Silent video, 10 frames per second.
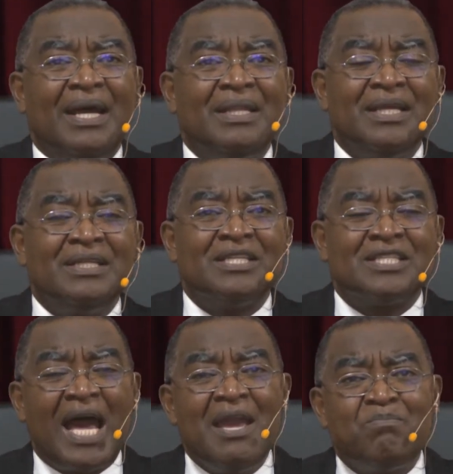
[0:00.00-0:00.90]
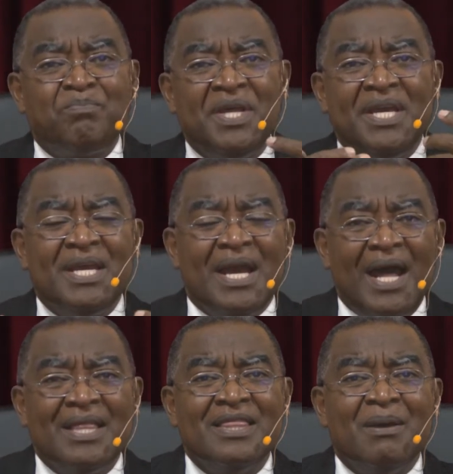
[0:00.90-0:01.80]
and the discipling,
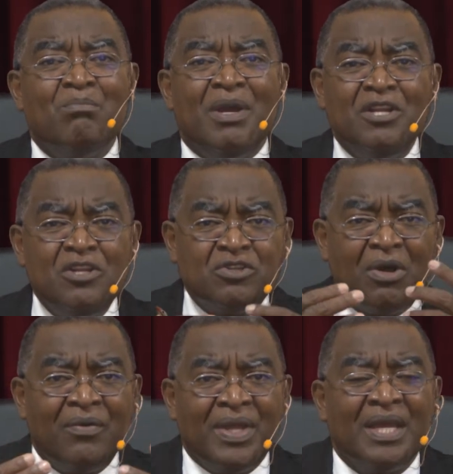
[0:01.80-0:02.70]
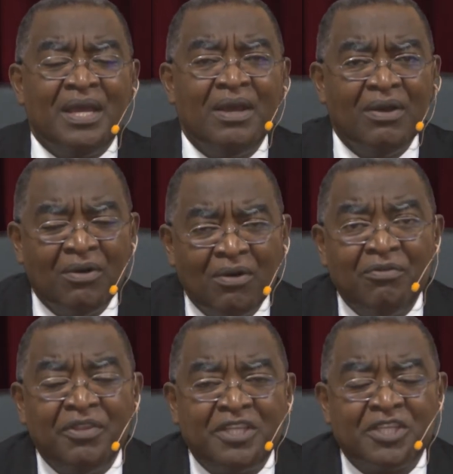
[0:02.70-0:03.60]
and the mentoring
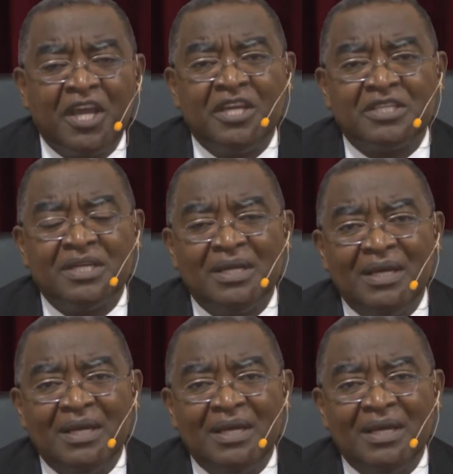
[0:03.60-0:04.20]
of the church.